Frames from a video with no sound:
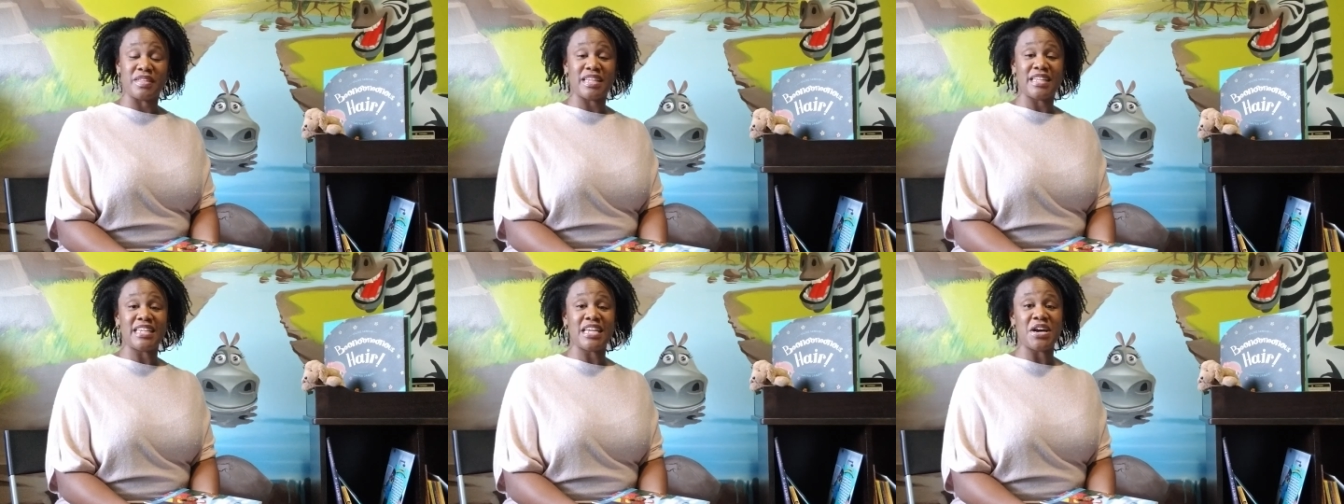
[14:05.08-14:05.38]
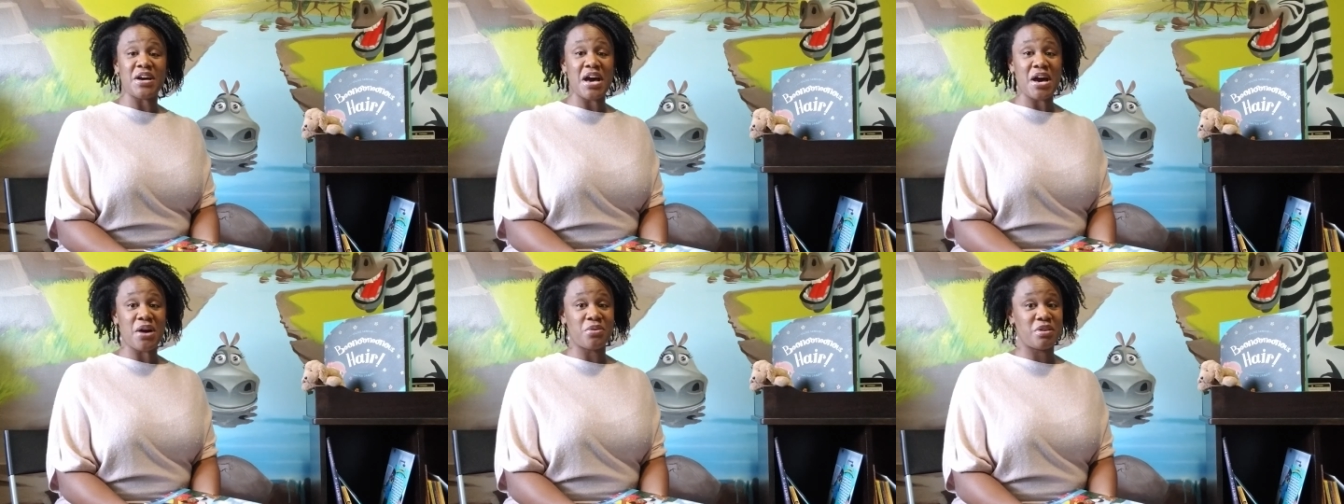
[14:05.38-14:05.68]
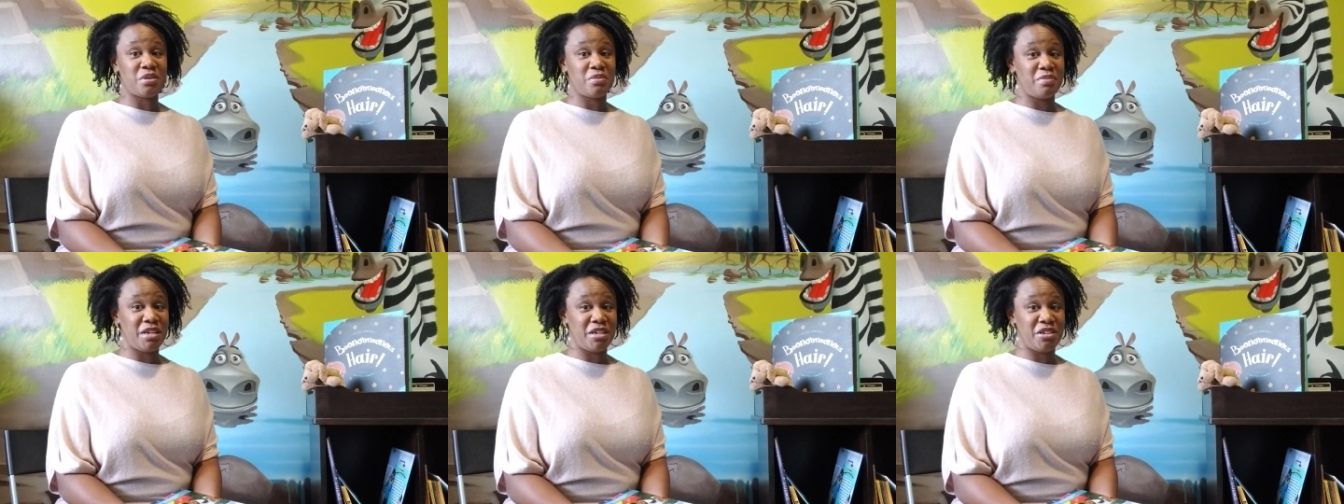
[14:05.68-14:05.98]
Now, how would
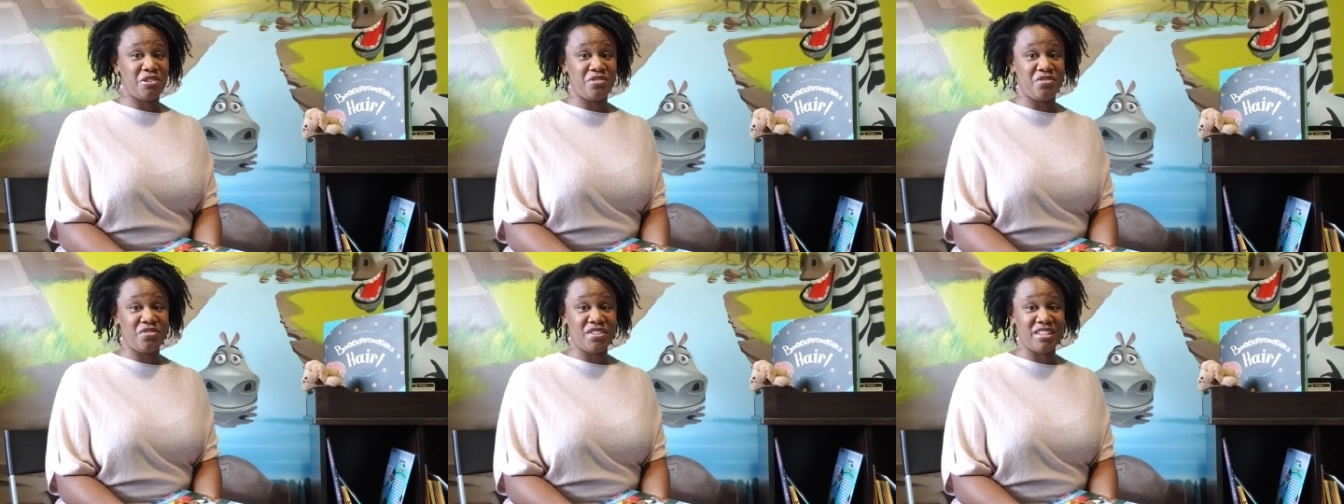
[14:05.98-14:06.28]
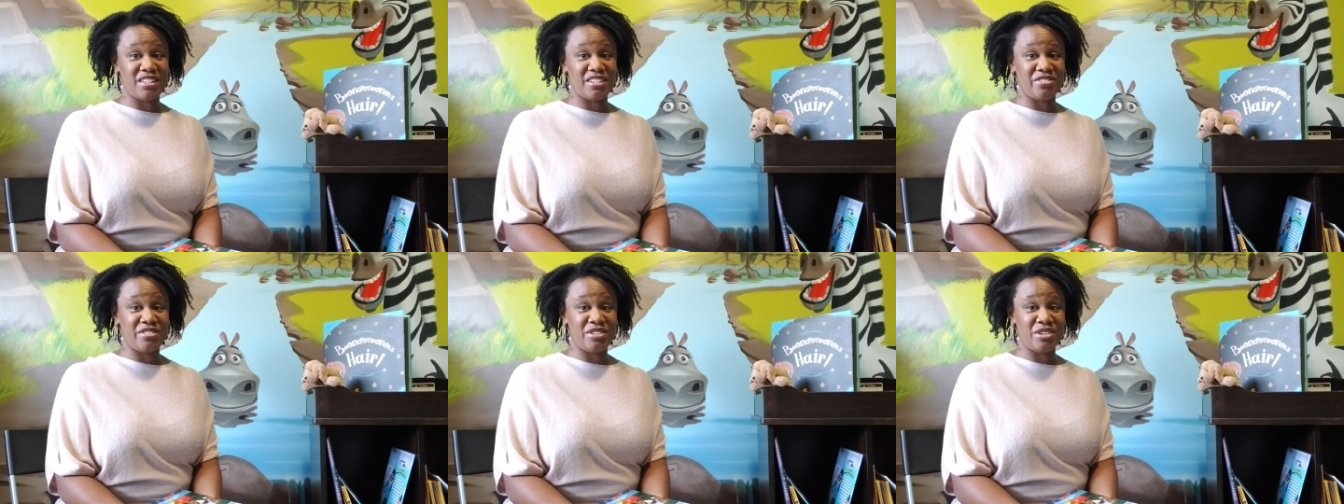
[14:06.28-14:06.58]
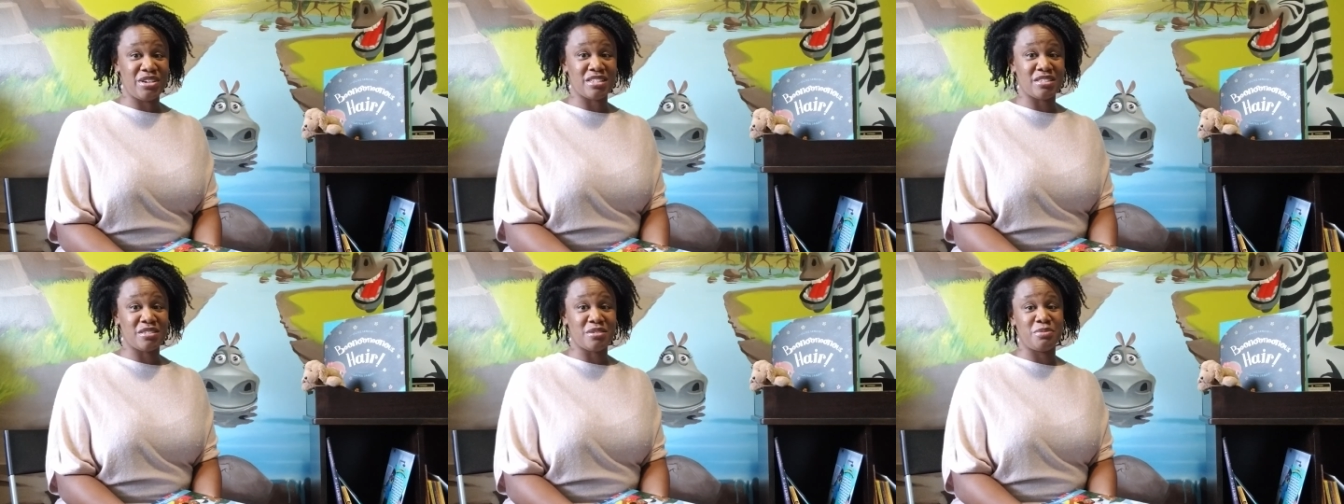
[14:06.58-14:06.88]
it make you feel if you
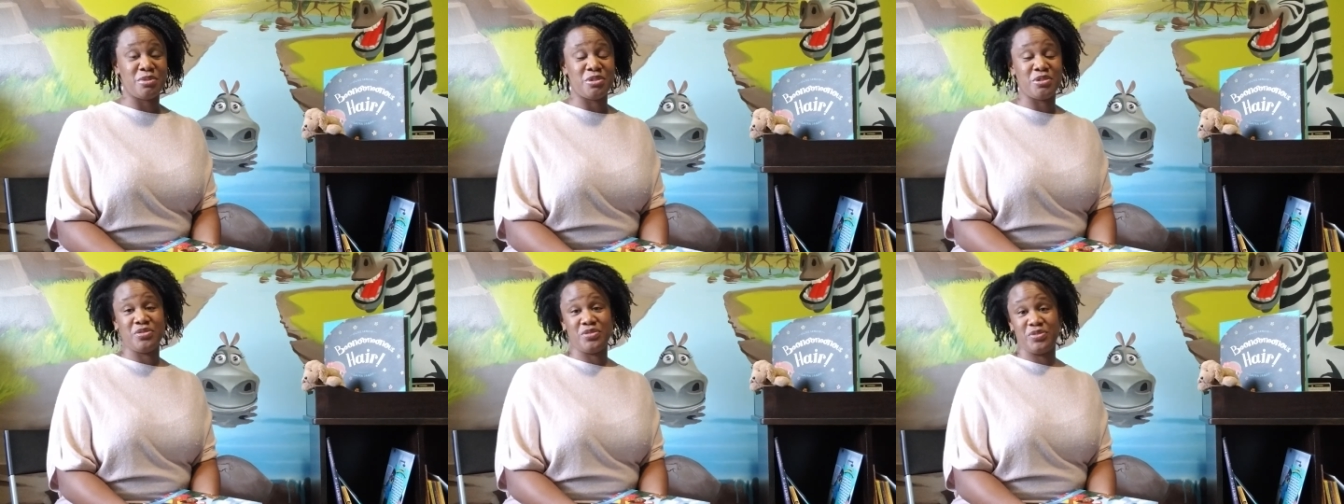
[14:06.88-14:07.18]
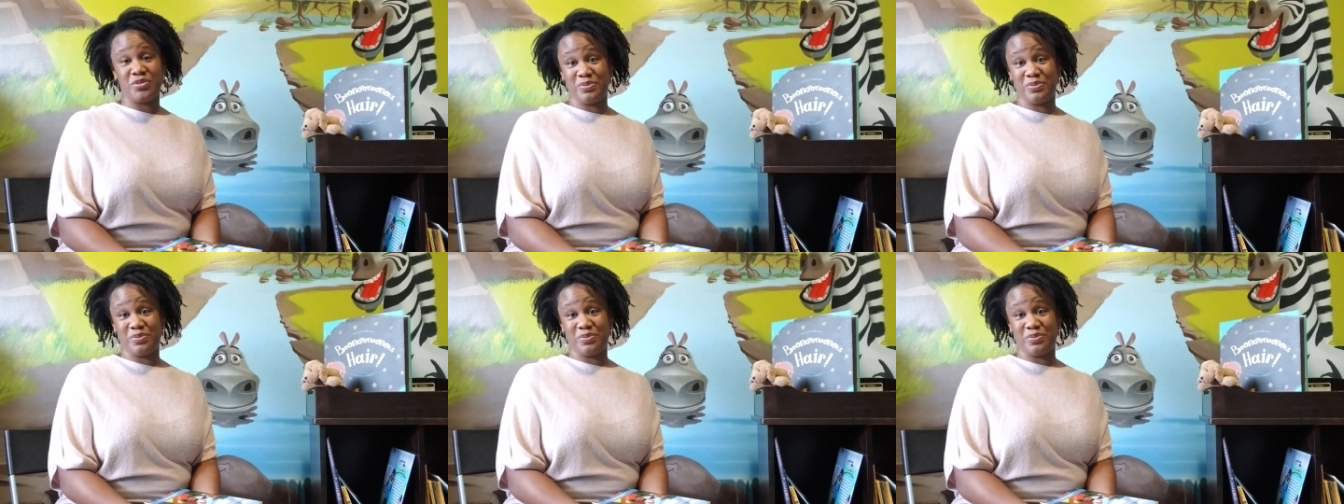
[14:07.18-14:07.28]
had to move?